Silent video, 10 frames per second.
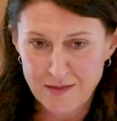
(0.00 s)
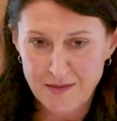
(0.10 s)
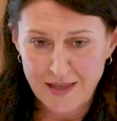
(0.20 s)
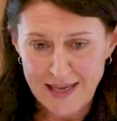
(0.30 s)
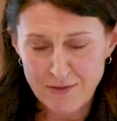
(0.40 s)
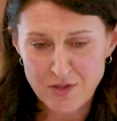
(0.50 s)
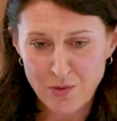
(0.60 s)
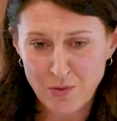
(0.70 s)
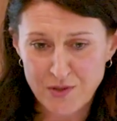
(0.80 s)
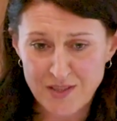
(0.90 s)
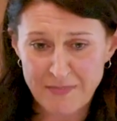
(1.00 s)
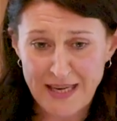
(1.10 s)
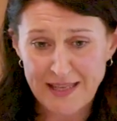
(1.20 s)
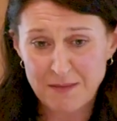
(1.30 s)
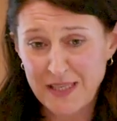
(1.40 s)
the county court can
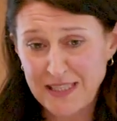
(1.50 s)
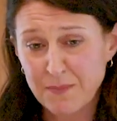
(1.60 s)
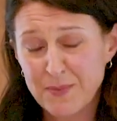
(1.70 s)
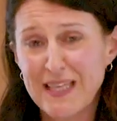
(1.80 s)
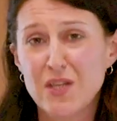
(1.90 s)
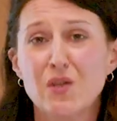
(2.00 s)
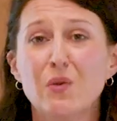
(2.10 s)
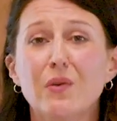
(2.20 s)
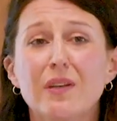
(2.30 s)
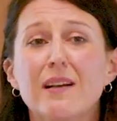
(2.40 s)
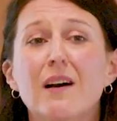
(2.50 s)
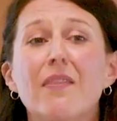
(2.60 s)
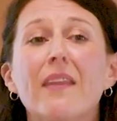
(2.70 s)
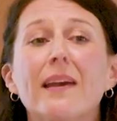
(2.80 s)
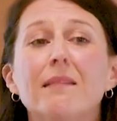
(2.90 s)
make an immediate possession order, can't
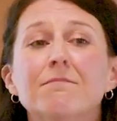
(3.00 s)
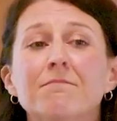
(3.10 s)
they,